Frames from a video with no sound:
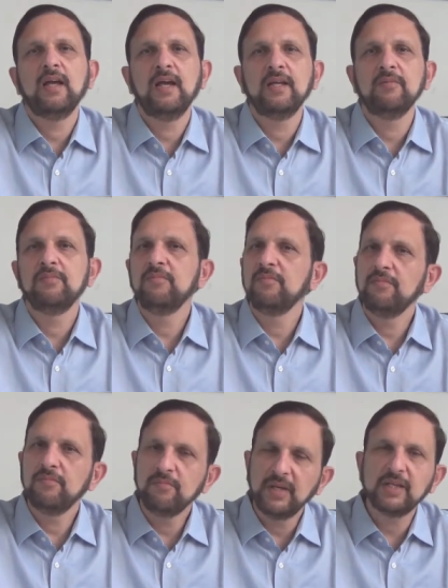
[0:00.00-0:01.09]
and
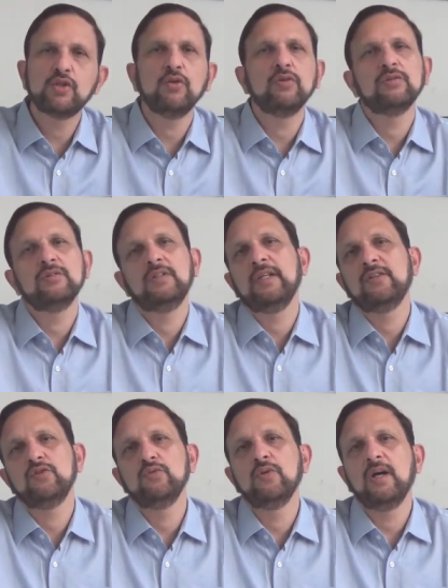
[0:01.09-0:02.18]
make sure
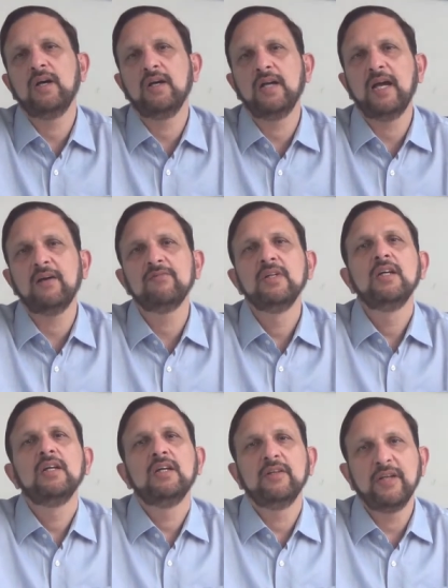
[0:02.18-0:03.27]
that you have
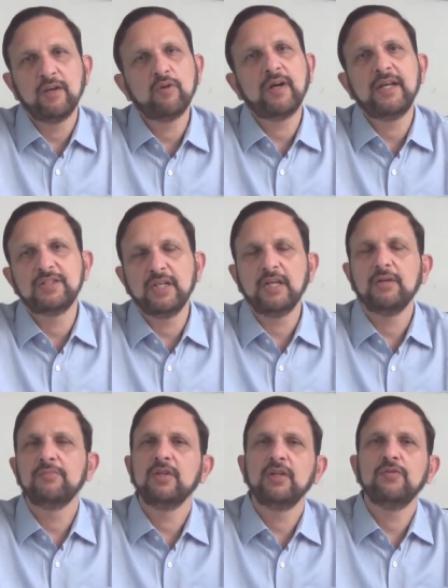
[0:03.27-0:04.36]
a regular eye
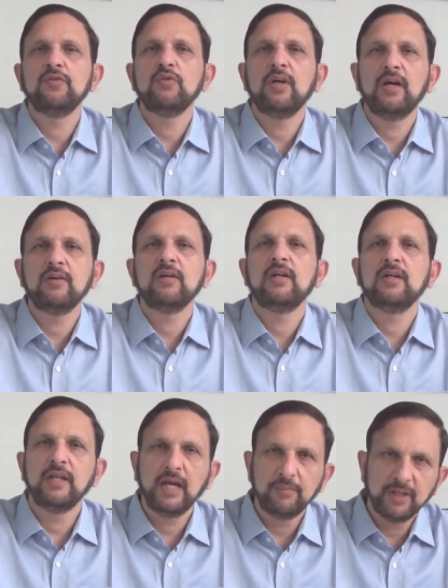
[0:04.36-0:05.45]
checkup if you are a
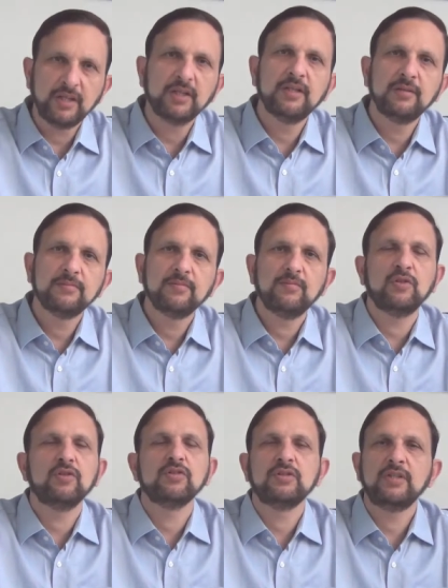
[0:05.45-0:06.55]
diabetic
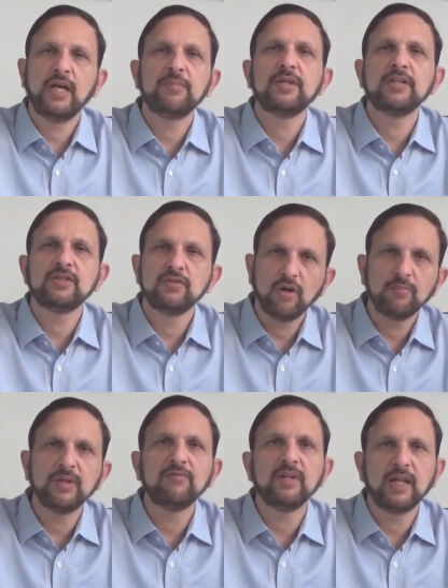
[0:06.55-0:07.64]
because diabetics
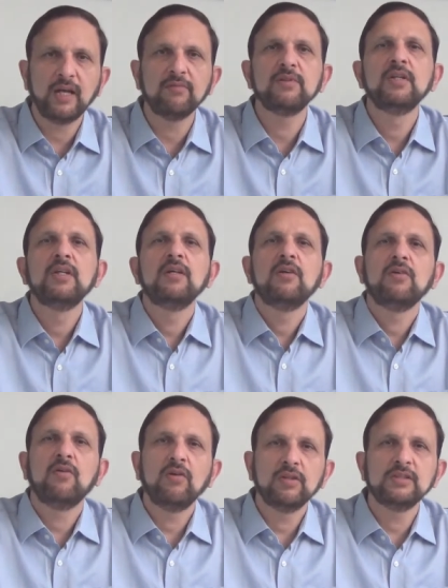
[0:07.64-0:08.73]
normally will have
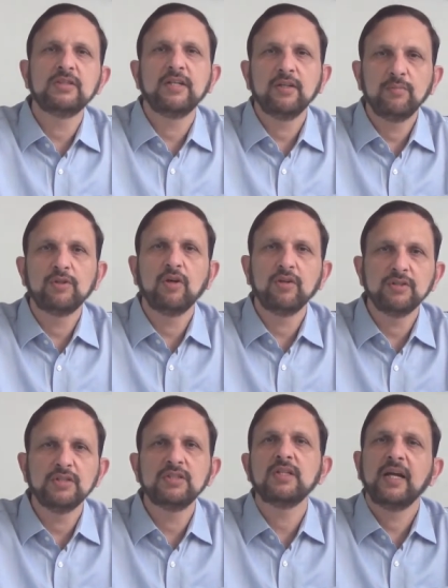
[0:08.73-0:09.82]
all these retinal
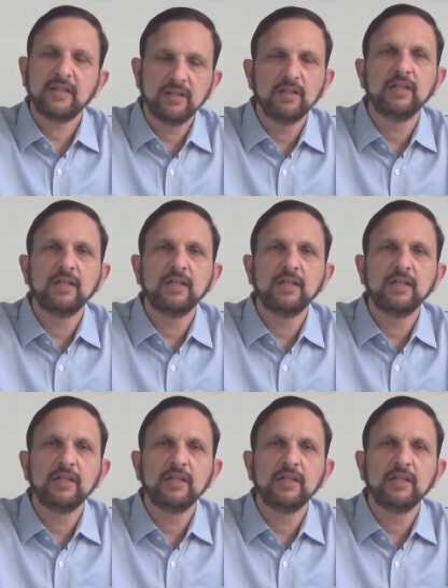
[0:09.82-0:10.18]
pathologies at an